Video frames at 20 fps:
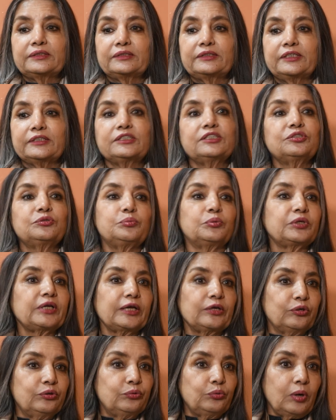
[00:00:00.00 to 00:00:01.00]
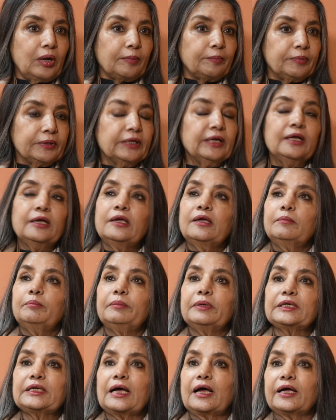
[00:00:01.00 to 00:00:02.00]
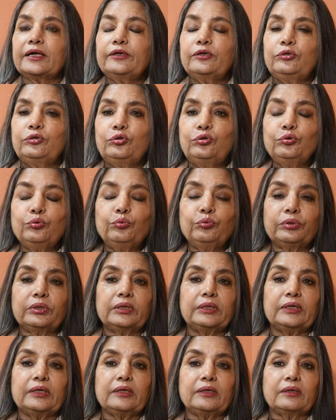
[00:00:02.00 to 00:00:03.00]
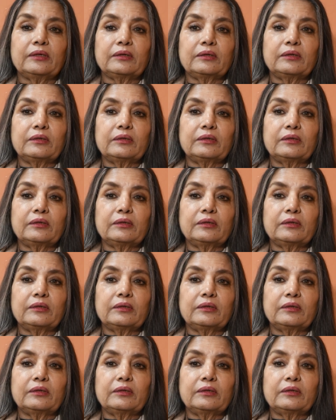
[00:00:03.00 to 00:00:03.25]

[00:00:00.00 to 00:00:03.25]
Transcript: this is what I grew up. But I do think